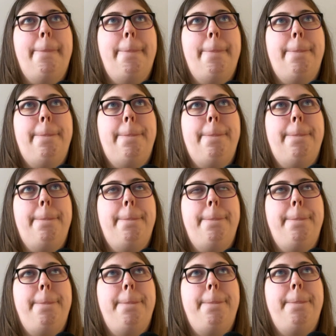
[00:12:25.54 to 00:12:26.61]

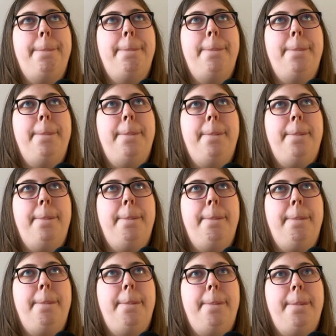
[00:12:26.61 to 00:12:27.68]

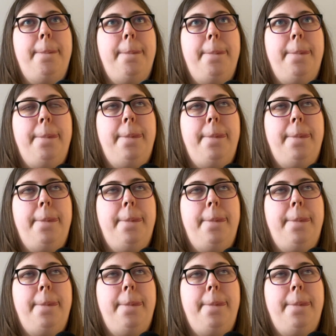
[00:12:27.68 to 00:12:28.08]
[no speech]